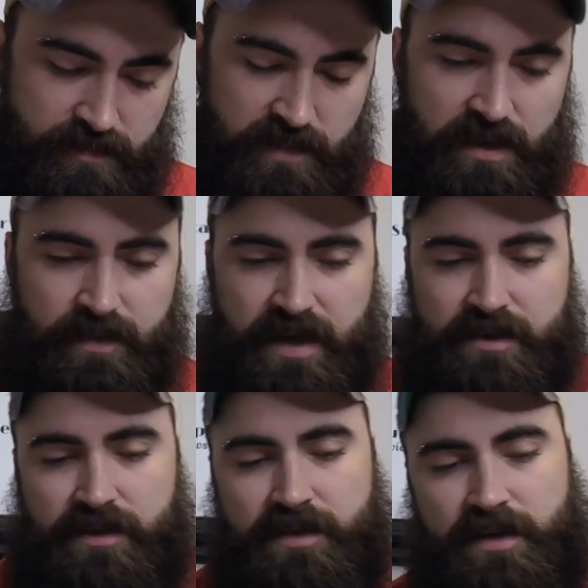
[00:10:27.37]
that we
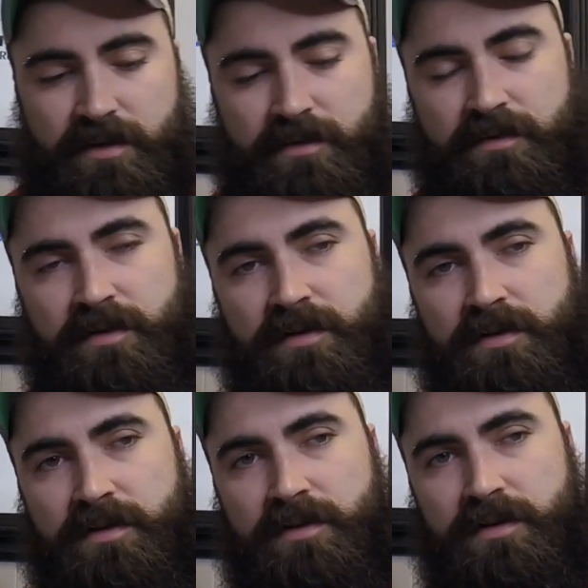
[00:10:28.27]
actually sell
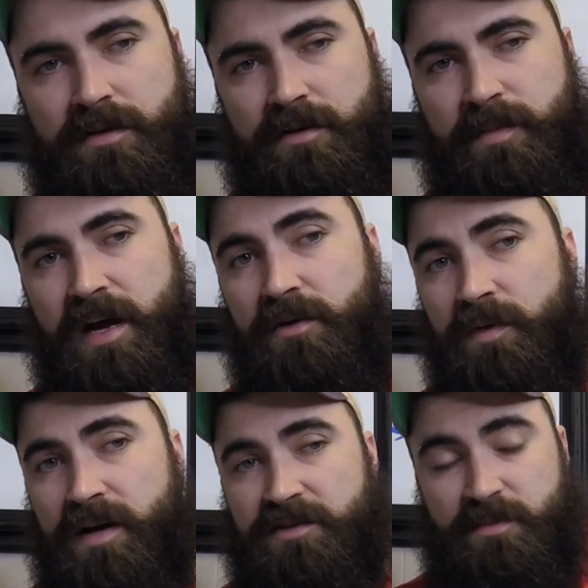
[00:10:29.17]
our wives,